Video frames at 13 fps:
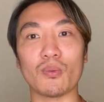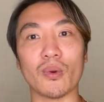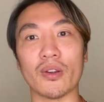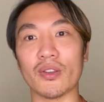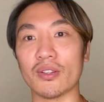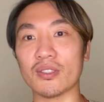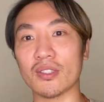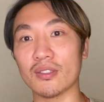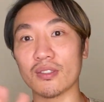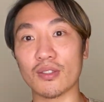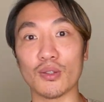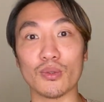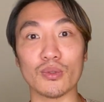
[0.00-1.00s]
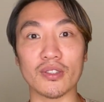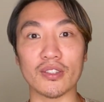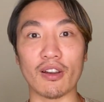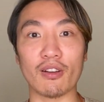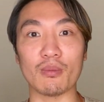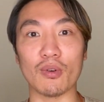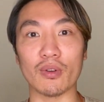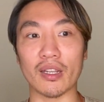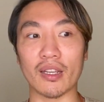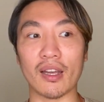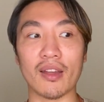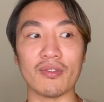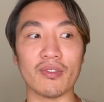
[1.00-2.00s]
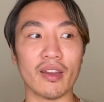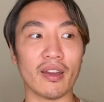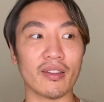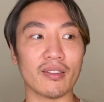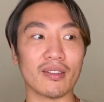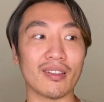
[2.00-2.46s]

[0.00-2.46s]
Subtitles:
where there's this huge ceremony and then